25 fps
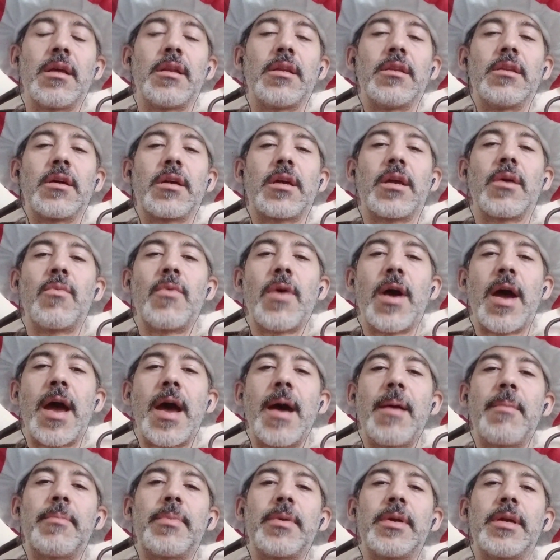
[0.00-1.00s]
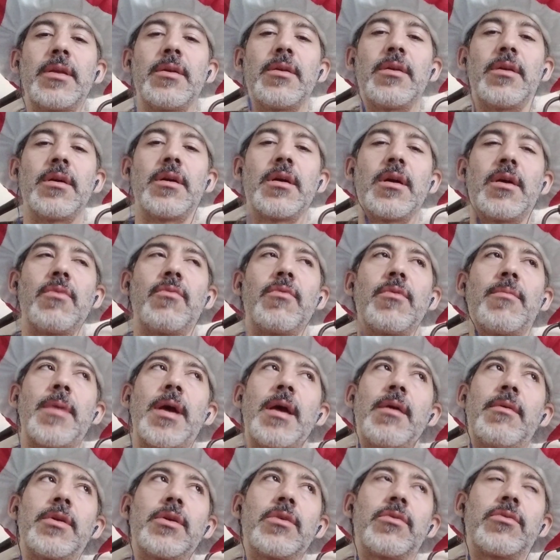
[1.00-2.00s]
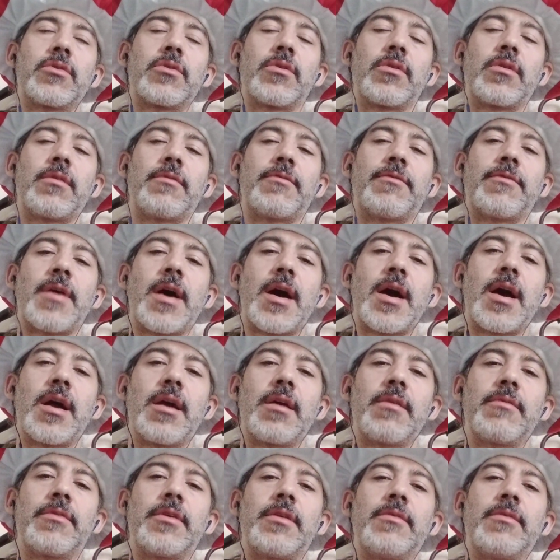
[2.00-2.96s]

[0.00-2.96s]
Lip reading: Look at what happened with Mario 35.